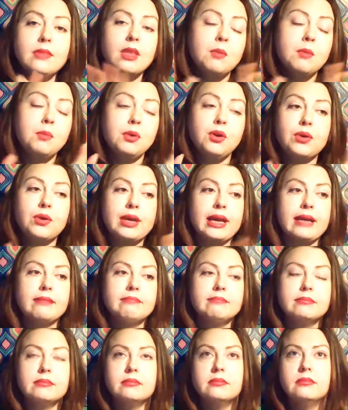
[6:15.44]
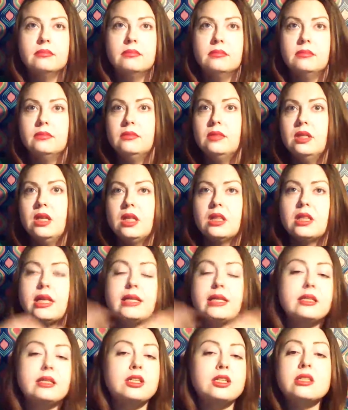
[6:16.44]
But okay.
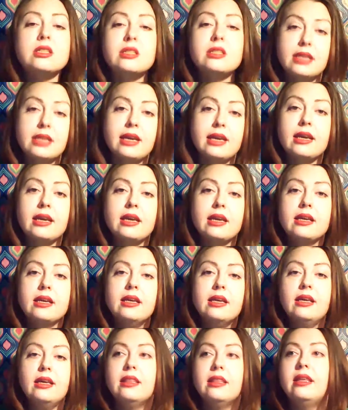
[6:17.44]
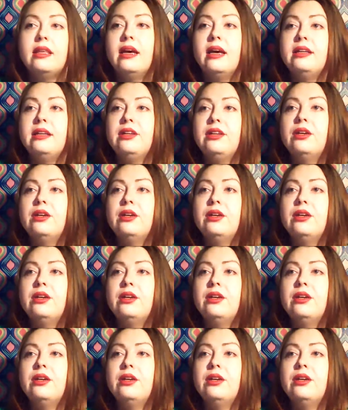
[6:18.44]
Let's just say that,